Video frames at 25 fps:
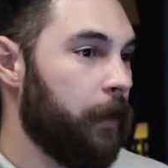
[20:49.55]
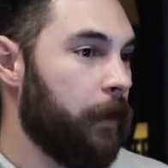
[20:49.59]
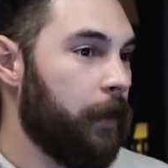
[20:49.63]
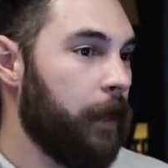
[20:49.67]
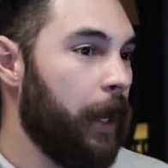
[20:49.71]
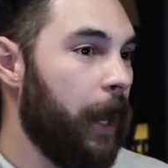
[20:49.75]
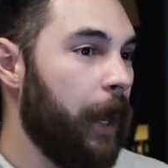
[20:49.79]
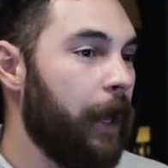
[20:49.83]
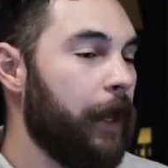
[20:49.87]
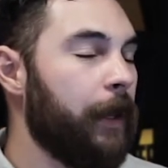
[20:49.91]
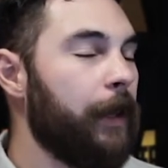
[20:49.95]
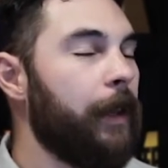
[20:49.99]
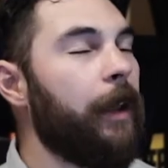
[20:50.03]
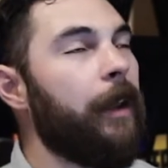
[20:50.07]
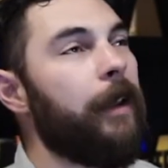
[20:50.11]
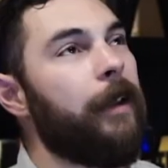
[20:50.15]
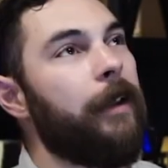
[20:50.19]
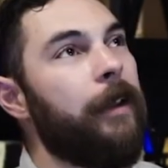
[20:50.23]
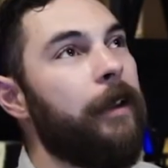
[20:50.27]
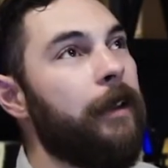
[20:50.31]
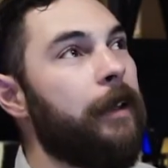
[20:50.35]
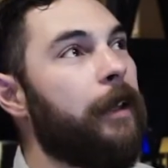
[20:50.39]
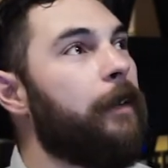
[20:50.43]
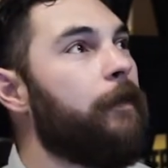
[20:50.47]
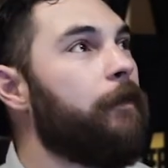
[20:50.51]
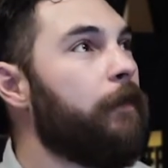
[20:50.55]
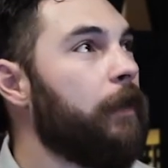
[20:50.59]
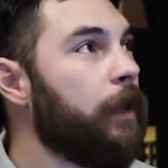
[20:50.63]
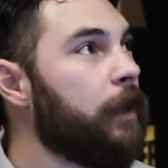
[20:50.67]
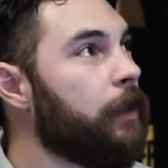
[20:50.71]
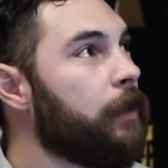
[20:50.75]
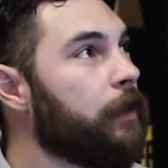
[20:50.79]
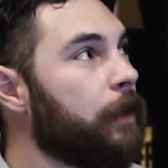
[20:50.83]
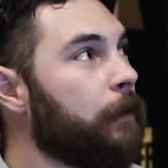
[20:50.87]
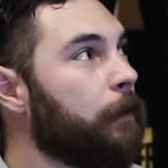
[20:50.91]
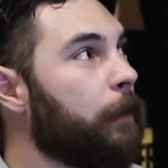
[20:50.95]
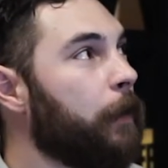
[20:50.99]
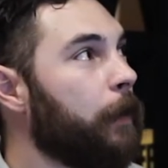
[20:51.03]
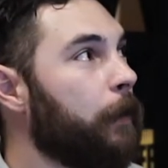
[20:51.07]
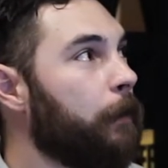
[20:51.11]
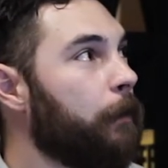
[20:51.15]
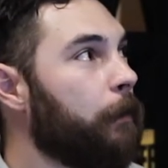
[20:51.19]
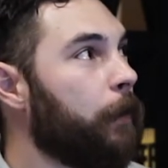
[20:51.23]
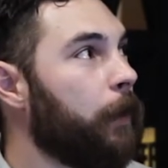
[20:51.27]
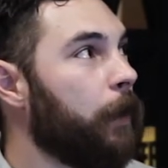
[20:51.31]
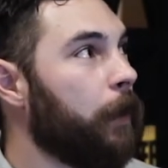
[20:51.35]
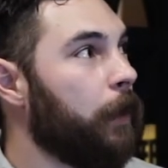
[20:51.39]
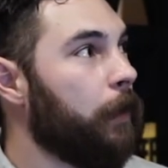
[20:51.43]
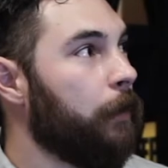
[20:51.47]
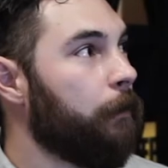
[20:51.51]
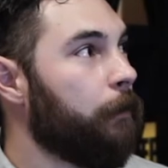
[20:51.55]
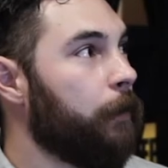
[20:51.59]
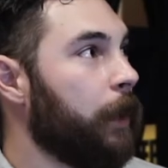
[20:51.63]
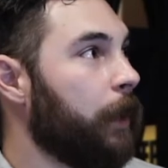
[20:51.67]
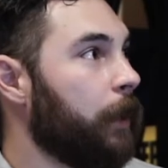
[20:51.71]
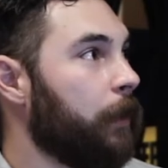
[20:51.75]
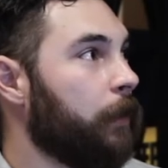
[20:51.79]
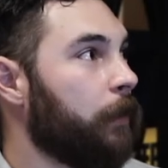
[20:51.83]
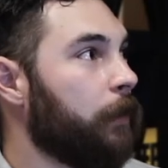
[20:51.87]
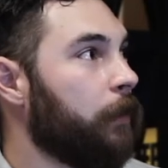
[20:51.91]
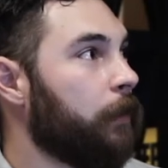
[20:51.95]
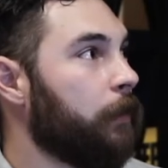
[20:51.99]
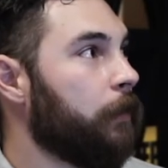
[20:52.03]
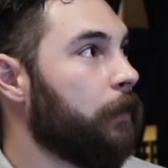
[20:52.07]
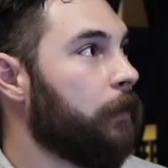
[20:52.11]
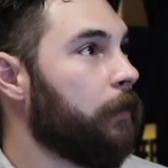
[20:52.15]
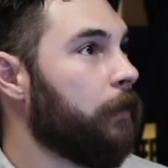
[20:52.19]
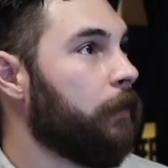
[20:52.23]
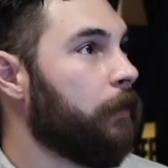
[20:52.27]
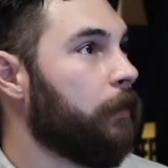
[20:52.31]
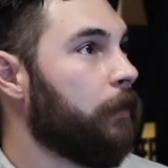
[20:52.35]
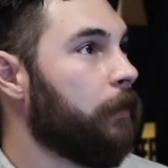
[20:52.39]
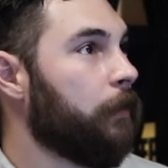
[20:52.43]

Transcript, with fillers: not not inconveniencing, but but being